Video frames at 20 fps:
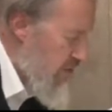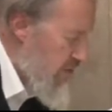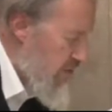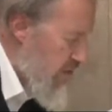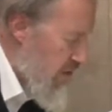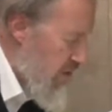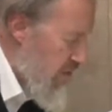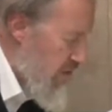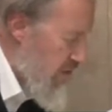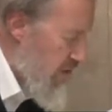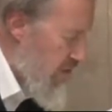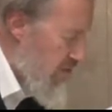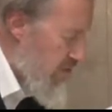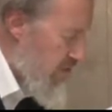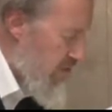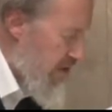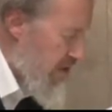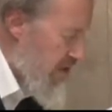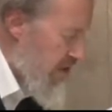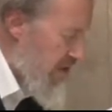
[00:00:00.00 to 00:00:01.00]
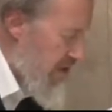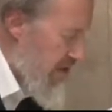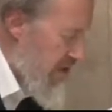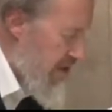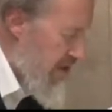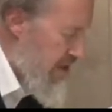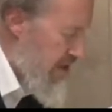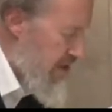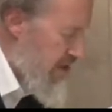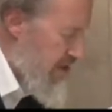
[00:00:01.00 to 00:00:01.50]
we're going to read it
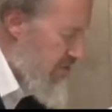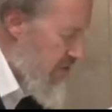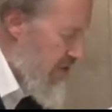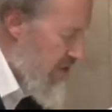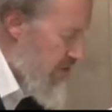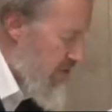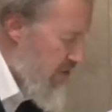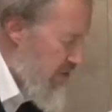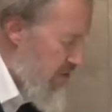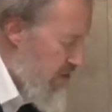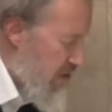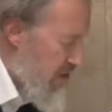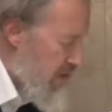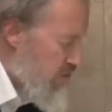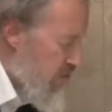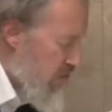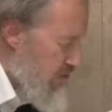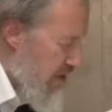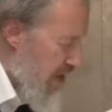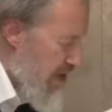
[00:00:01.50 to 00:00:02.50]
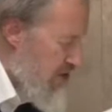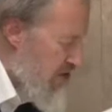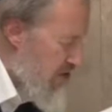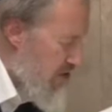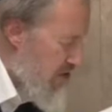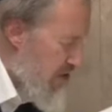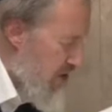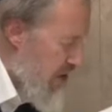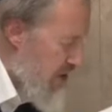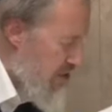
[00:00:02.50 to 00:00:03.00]
is this what Rashi
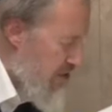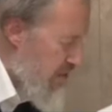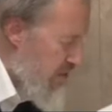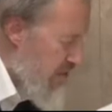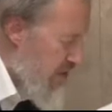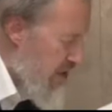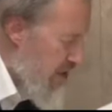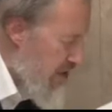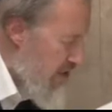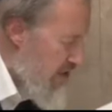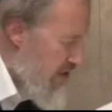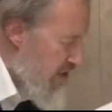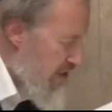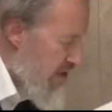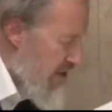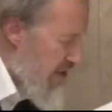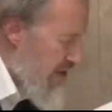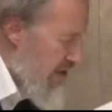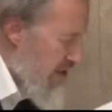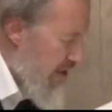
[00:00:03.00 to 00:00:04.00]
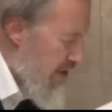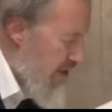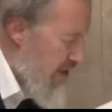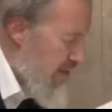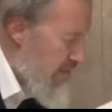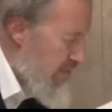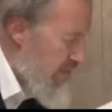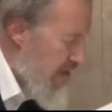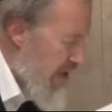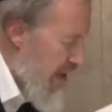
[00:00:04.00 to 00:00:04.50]
says over here.
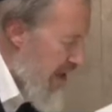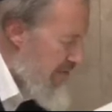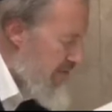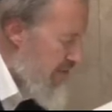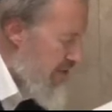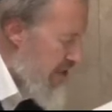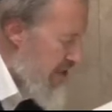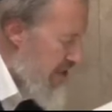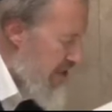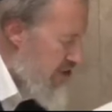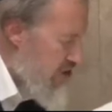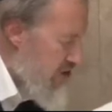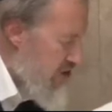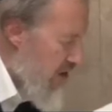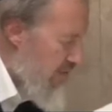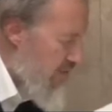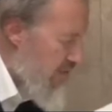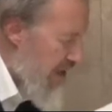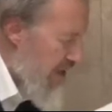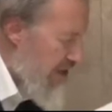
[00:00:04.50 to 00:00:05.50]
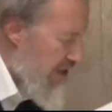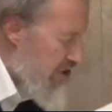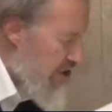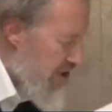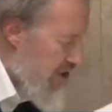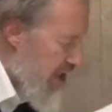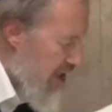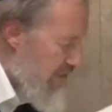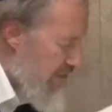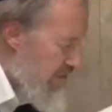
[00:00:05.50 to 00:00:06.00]
Kamma hi shava
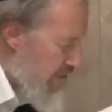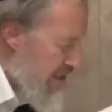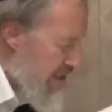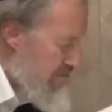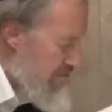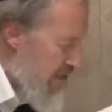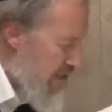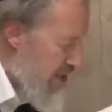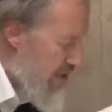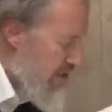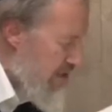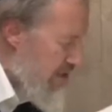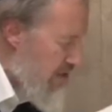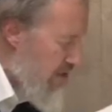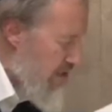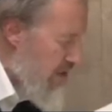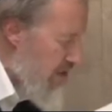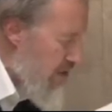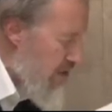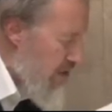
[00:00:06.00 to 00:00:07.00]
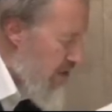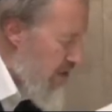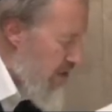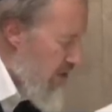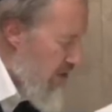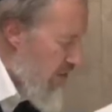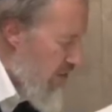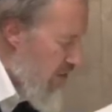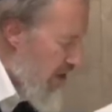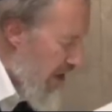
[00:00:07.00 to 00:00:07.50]
akshav imesa
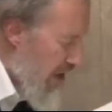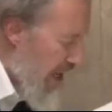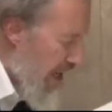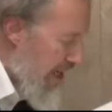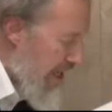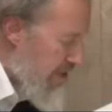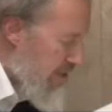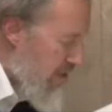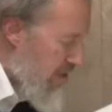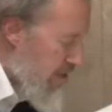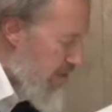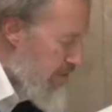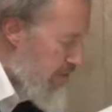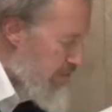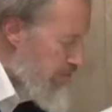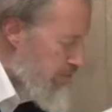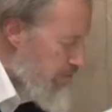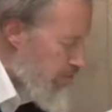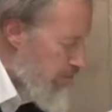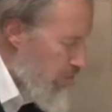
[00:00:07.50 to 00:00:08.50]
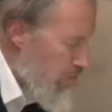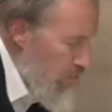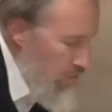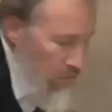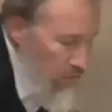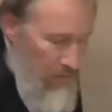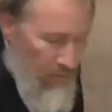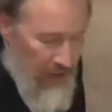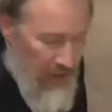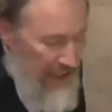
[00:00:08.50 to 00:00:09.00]
ochaya
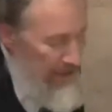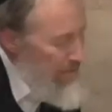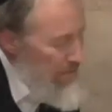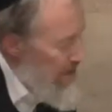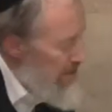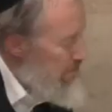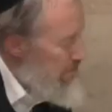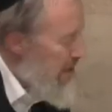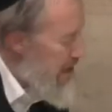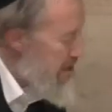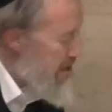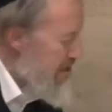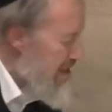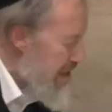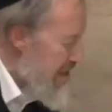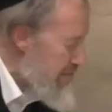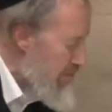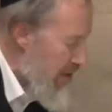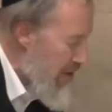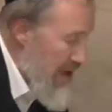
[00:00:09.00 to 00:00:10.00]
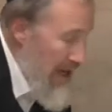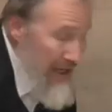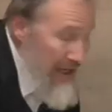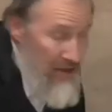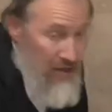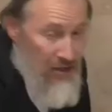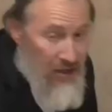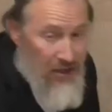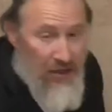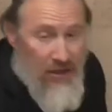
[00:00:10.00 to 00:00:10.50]
imesa
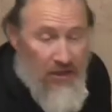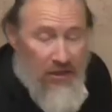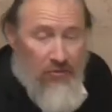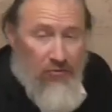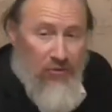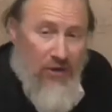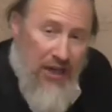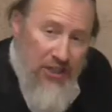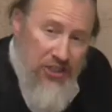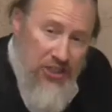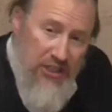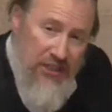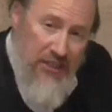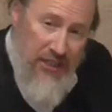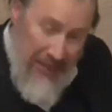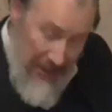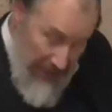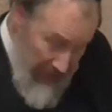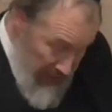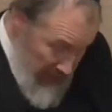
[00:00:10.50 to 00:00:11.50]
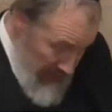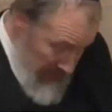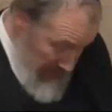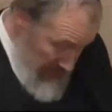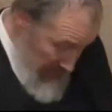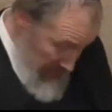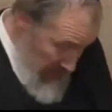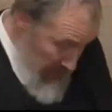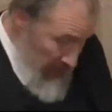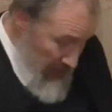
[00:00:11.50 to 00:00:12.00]
imchaya. Rashi
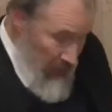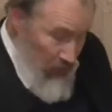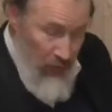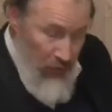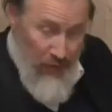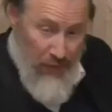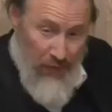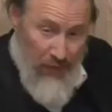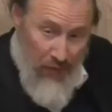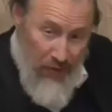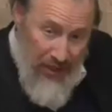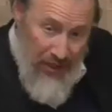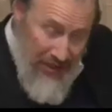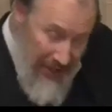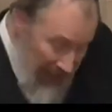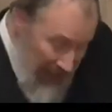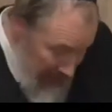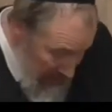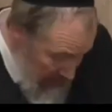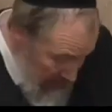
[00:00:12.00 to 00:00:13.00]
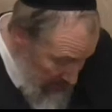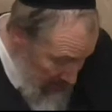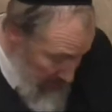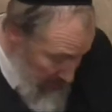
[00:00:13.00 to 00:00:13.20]
is referring not,